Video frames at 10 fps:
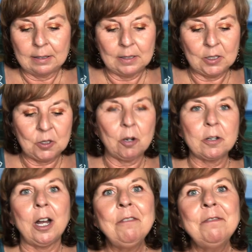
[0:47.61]
To start
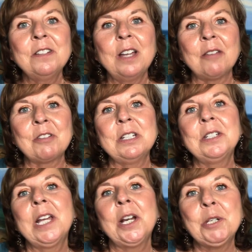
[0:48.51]
off, I'm going to
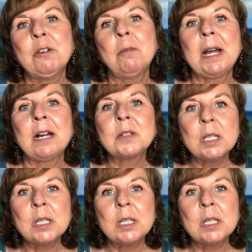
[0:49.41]
tell you about